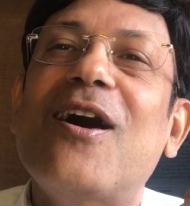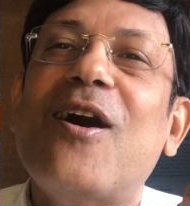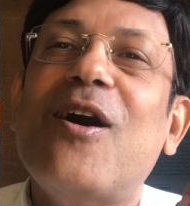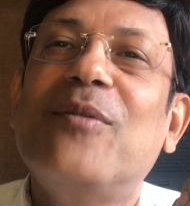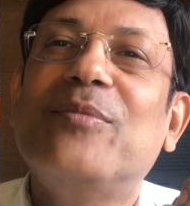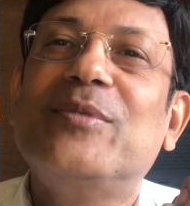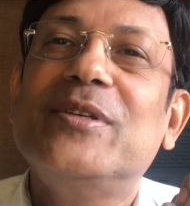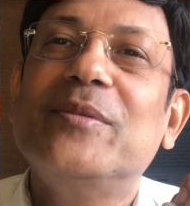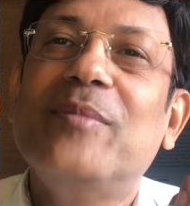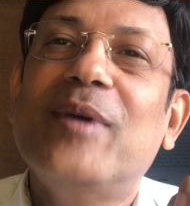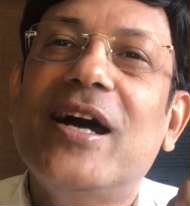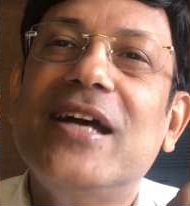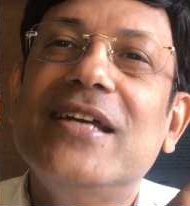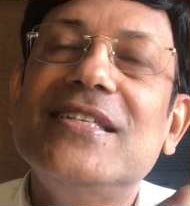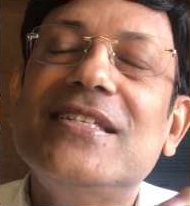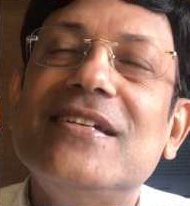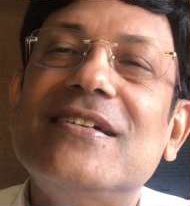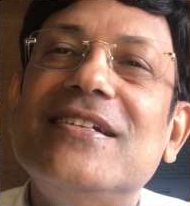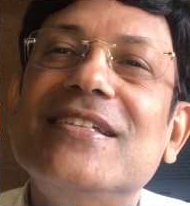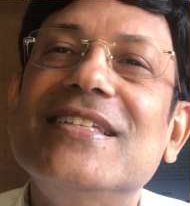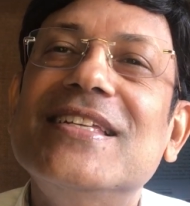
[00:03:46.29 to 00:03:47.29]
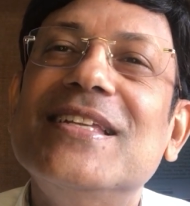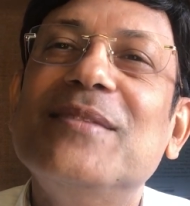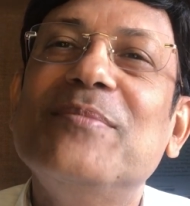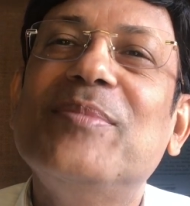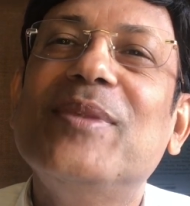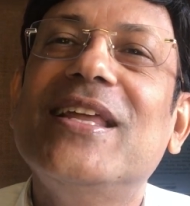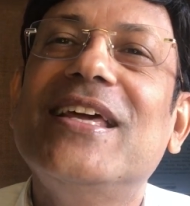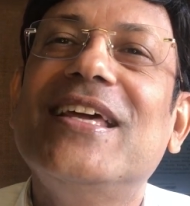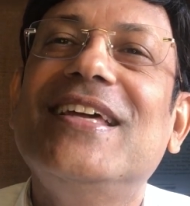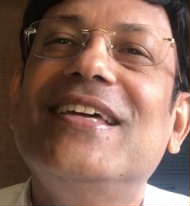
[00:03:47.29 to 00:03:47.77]
optimizers in
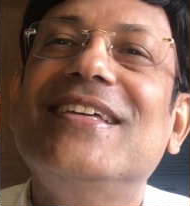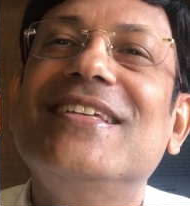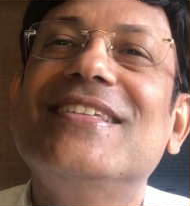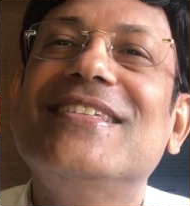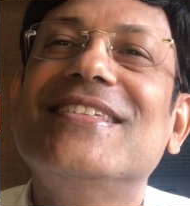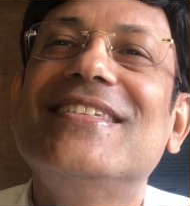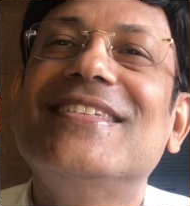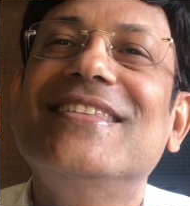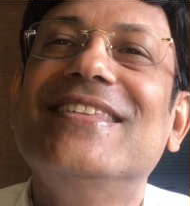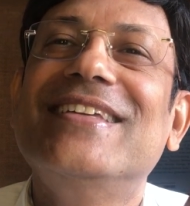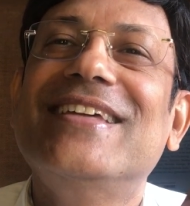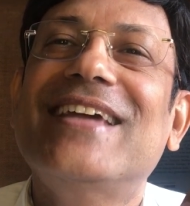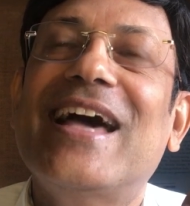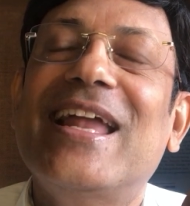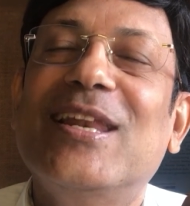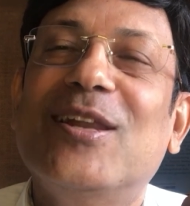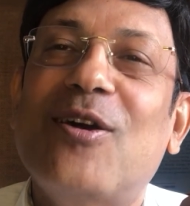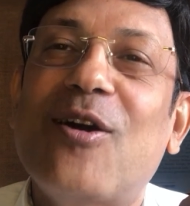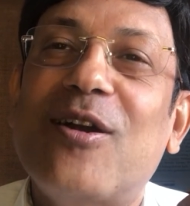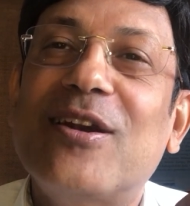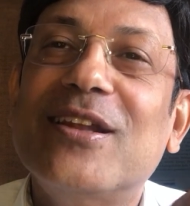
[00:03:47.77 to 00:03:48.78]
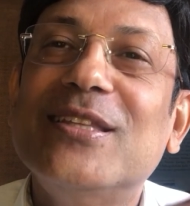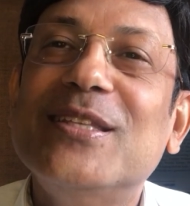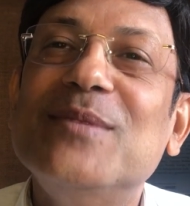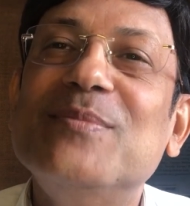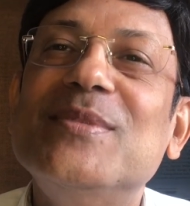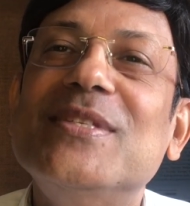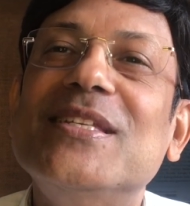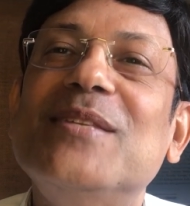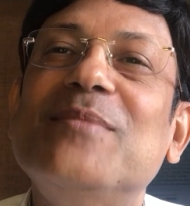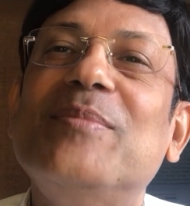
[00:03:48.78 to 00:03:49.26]
place, the
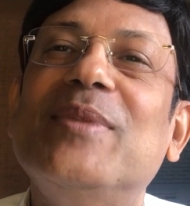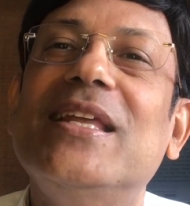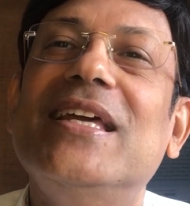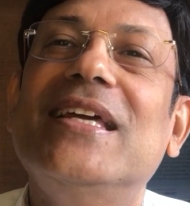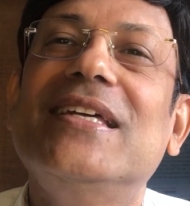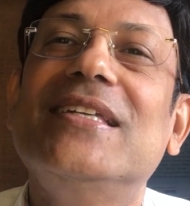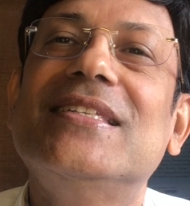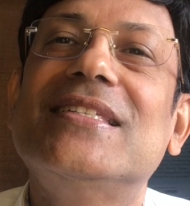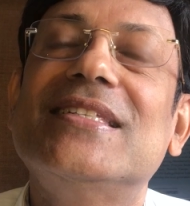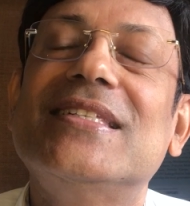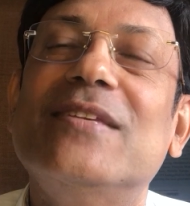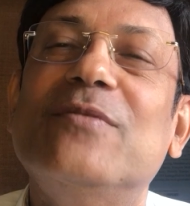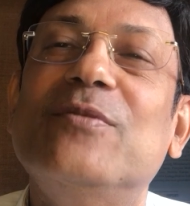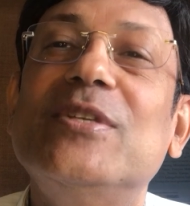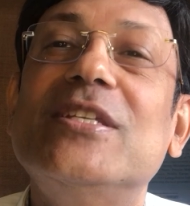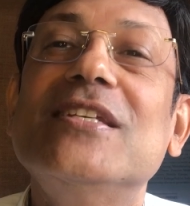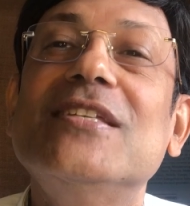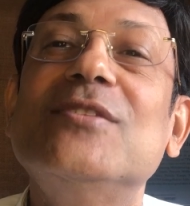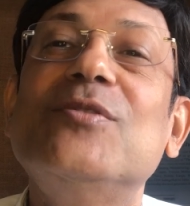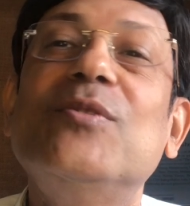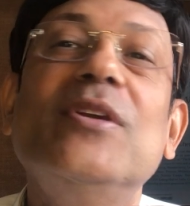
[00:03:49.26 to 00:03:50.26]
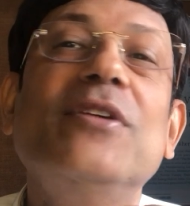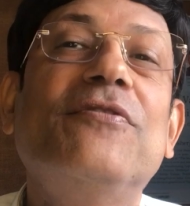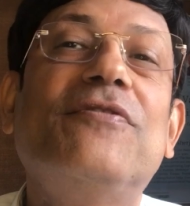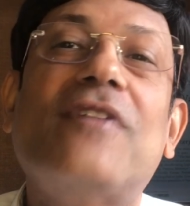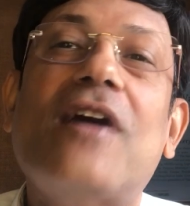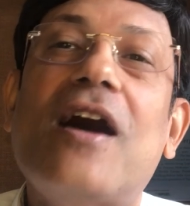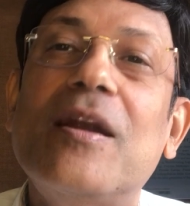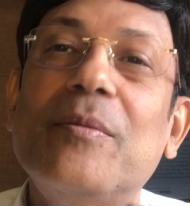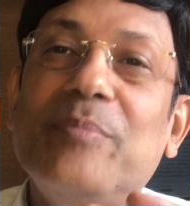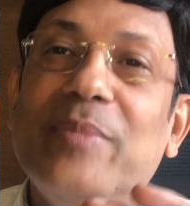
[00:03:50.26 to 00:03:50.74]
algorithms in place, which is doing
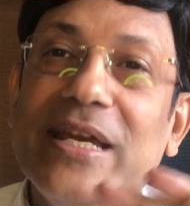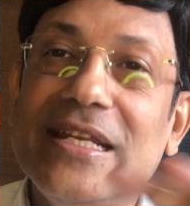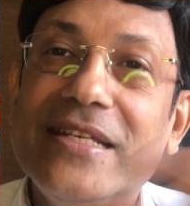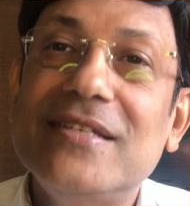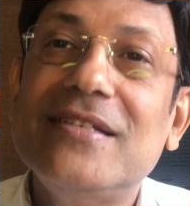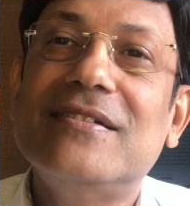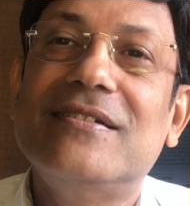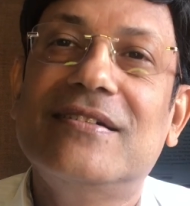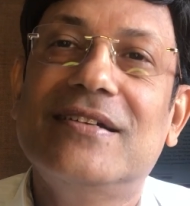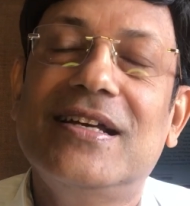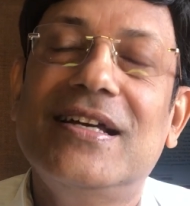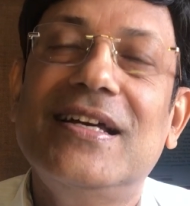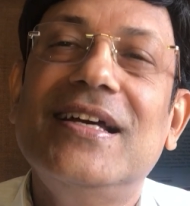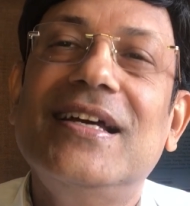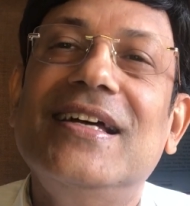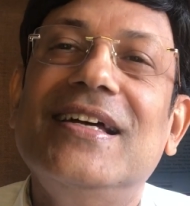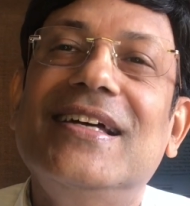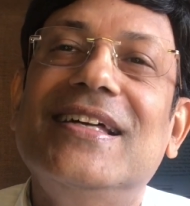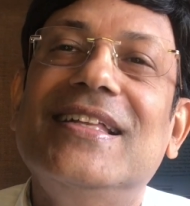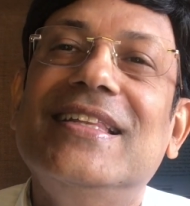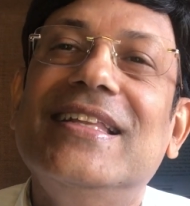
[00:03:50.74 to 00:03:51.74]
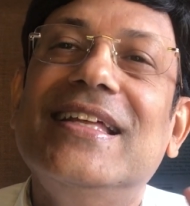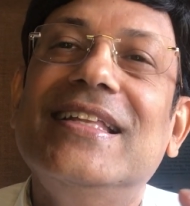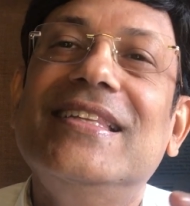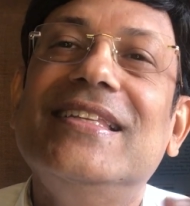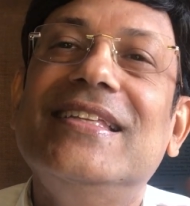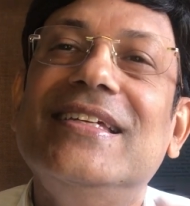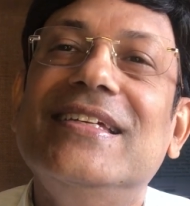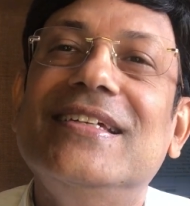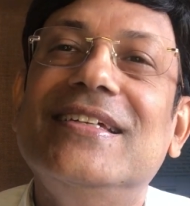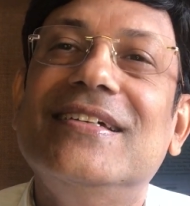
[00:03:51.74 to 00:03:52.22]
far better than
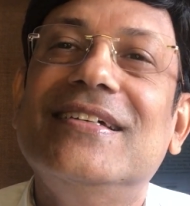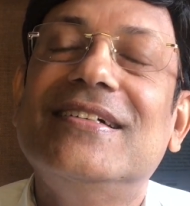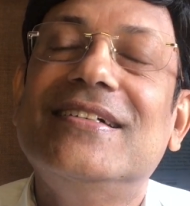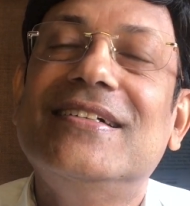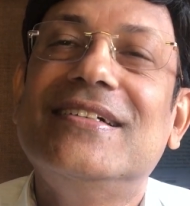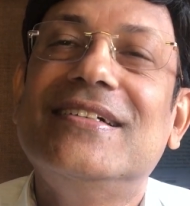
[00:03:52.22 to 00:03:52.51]
the